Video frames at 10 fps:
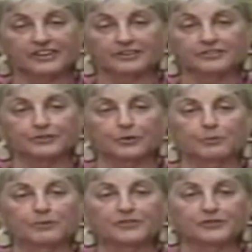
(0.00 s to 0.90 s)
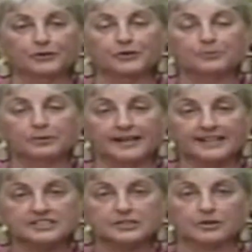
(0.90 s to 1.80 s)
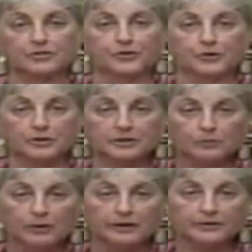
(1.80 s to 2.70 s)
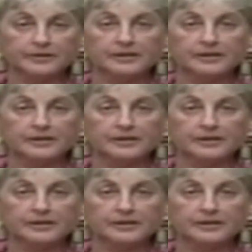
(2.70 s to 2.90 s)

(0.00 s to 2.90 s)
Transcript: so be sure your plants are thoroughly watered